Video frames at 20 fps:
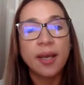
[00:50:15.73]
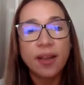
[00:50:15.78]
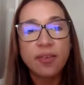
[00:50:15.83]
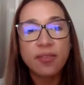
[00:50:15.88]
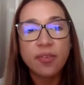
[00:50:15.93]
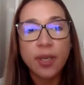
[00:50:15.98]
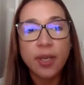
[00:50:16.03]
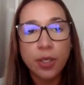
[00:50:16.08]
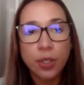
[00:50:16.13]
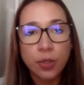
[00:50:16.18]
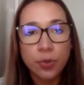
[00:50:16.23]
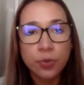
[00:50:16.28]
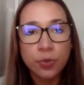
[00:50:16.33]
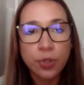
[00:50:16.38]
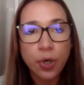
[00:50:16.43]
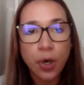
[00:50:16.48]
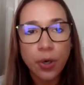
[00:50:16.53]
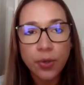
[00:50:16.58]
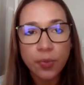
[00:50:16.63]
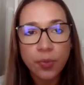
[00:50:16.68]
an
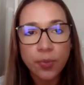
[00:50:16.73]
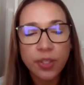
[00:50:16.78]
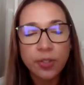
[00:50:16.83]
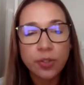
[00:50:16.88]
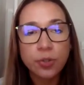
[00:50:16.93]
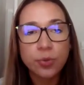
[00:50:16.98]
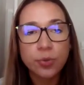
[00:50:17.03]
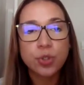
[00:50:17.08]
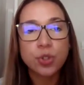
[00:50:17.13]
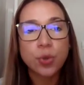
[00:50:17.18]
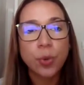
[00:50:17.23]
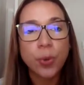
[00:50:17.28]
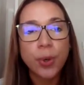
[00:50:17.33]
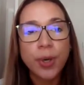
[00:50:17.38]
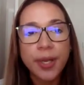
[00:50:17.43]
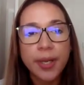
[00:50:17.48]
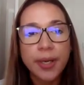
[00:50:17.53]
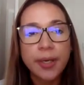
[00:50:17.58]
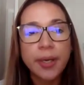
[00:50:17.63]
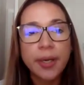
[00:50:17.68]
FAQ document to
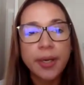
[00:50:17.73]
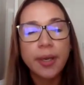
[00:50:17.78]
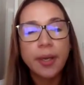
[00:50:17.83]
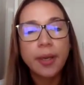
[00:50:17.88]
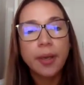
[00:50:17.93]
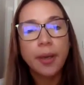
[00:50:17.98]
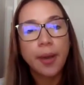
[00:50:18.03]
shorten